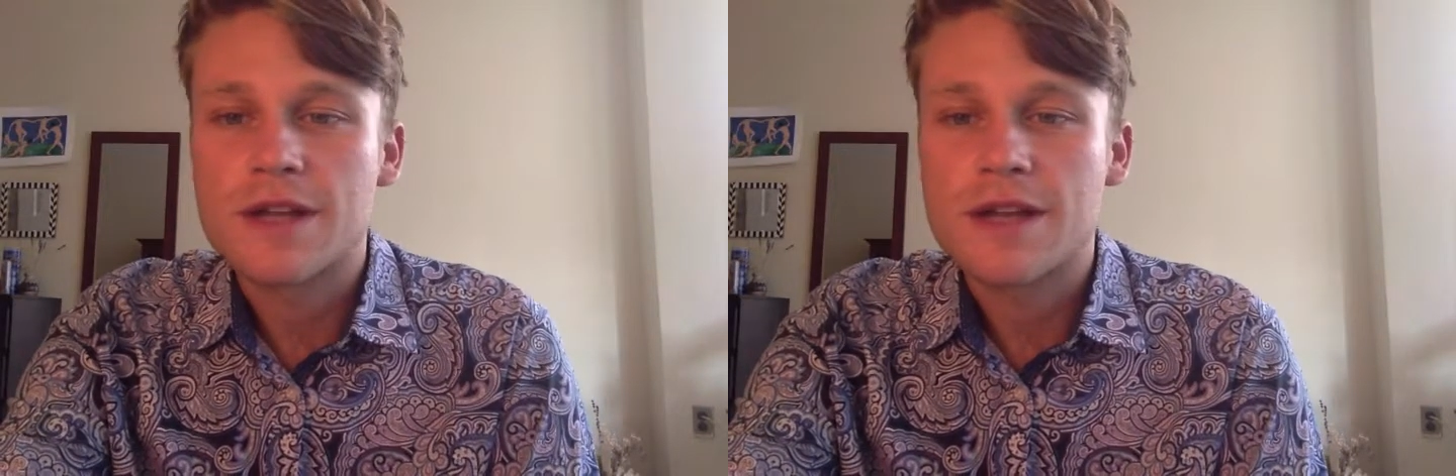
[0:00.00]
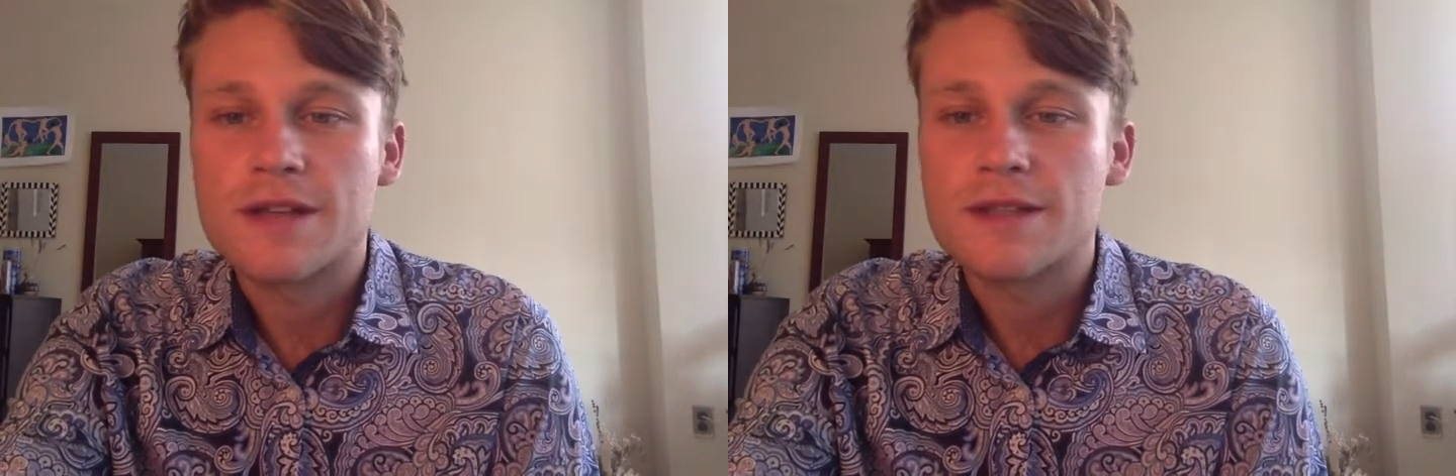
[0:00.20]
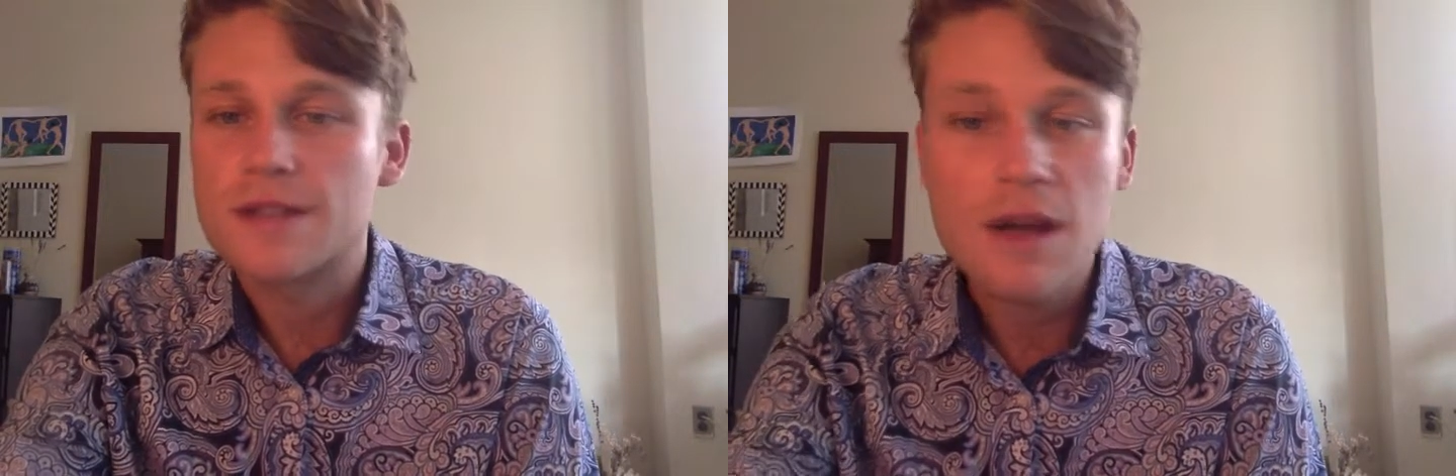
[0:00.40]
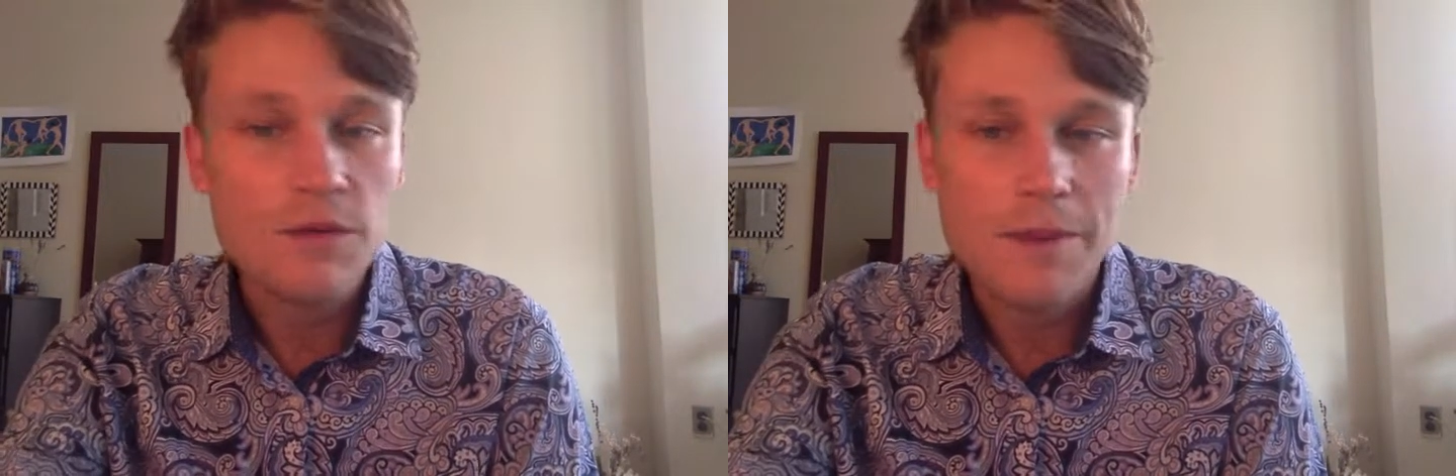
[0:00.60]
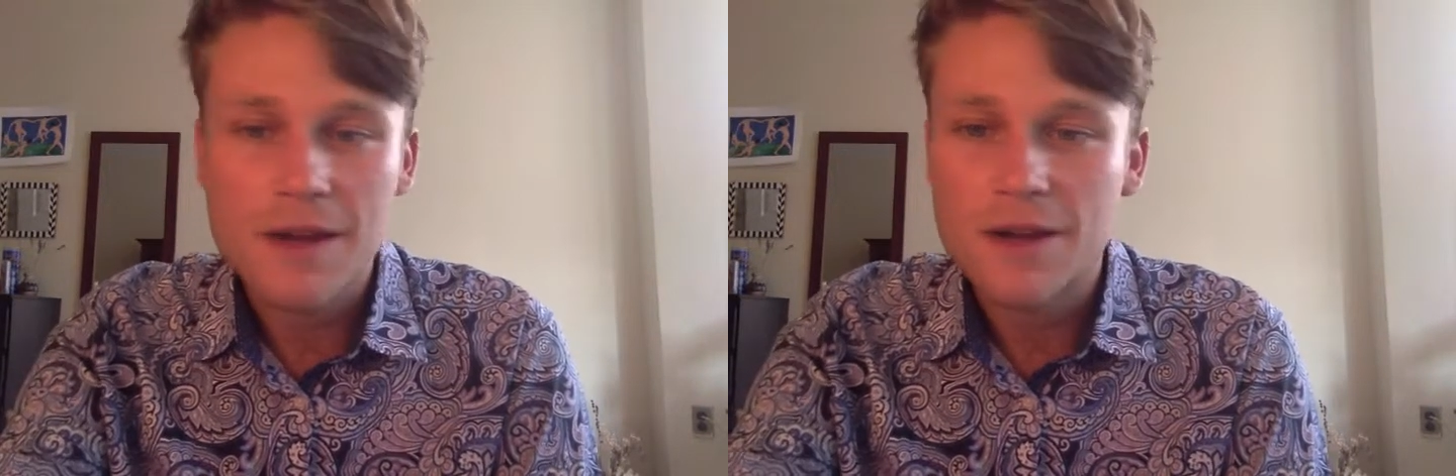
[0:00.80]
has not
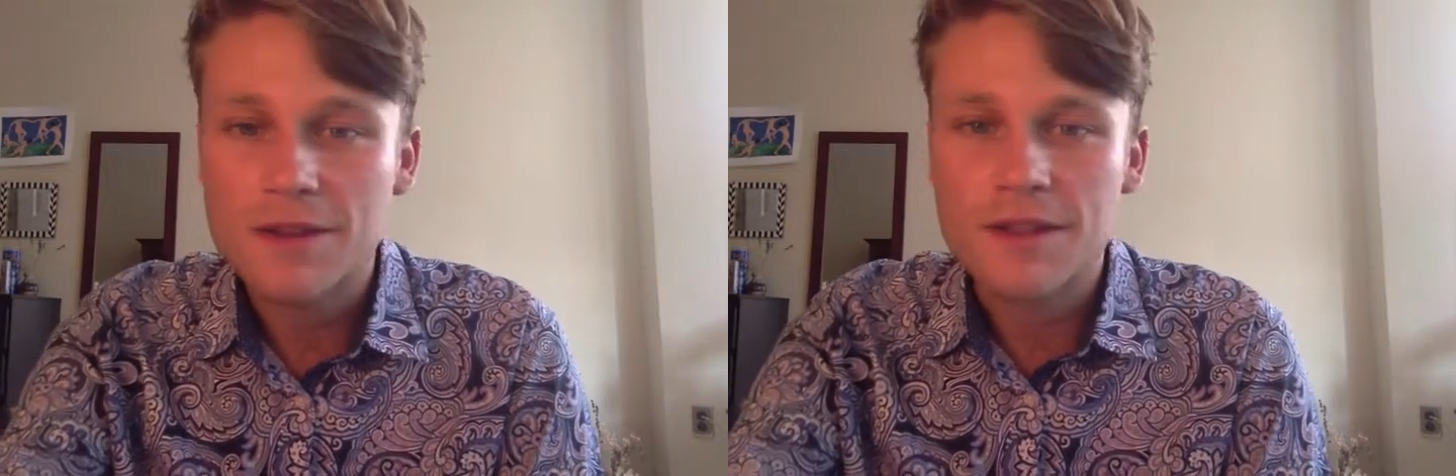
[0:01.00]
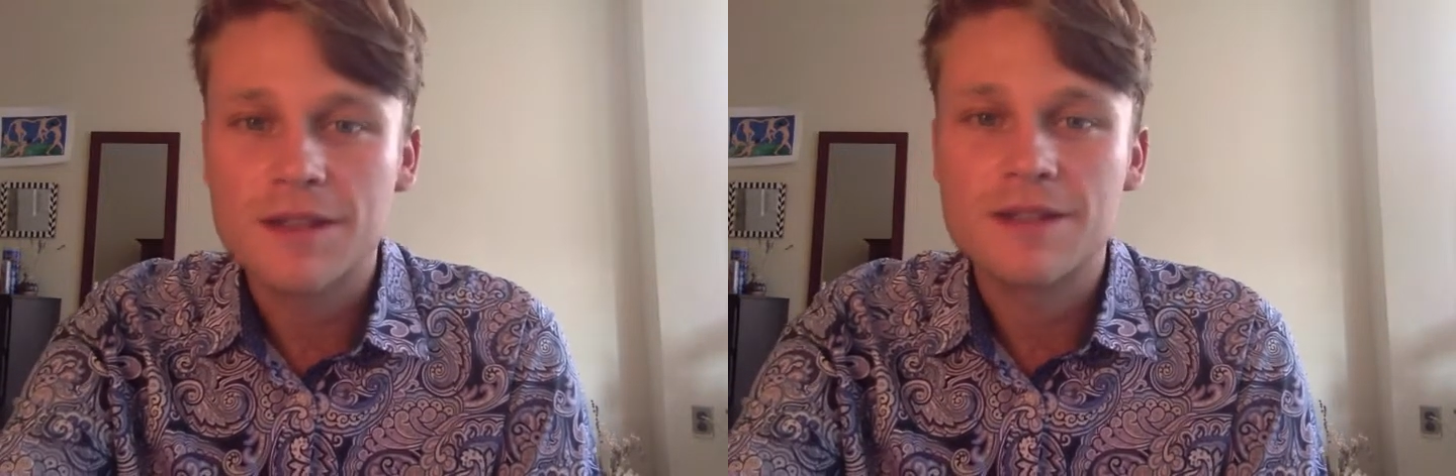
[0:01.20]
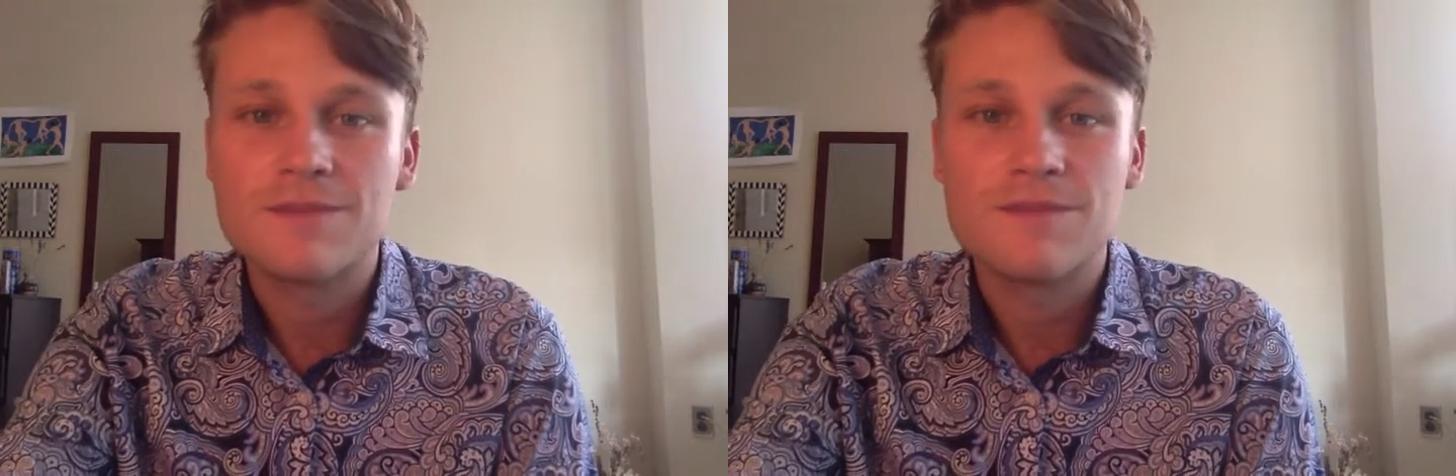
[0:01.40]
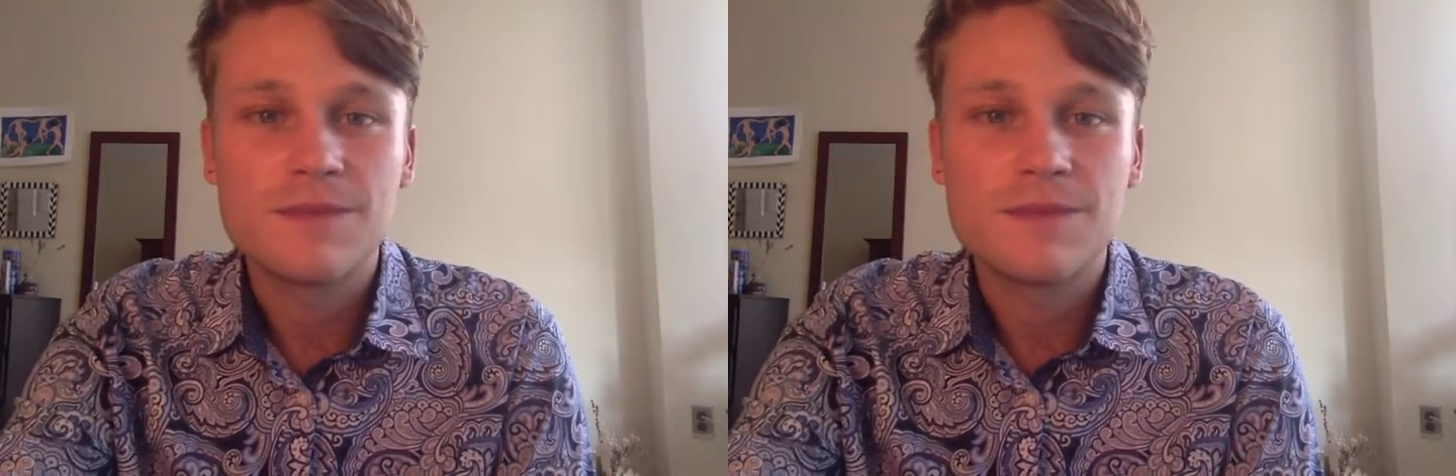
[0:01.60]
repaired the